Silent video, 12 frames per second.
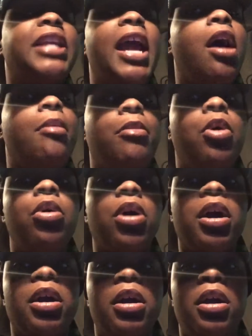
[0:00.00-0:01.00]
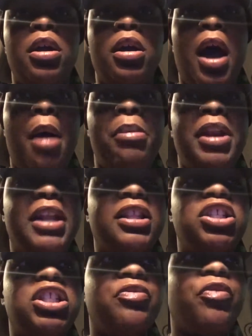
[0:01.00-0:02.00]
down more. I've been at
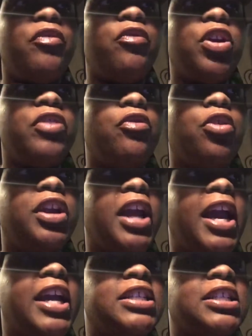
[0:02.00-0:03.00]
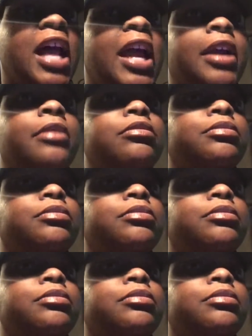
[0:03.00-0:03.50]
the gym for 44 days. Like,